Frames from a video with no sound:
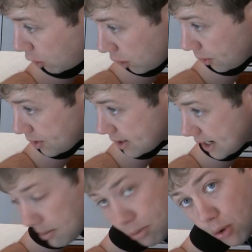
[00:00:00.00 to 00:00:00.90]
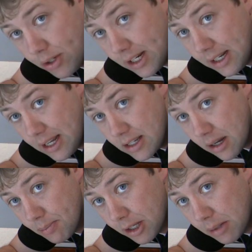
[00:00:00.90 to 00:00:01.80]
glutens in the protein need
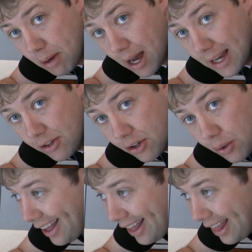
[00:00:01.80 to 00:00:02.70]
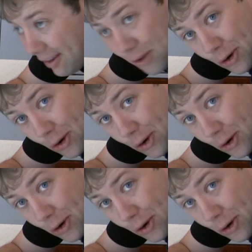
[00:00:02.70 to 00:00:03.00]
something to bind to. If you